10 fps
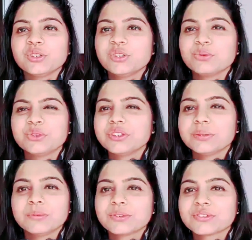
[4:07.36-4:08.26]
only two or
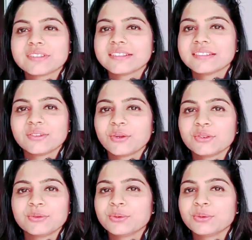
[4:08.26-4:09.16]
three books,
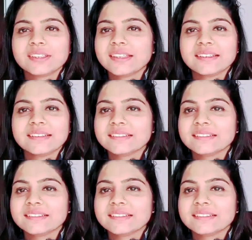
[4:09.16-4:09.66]
not more than that.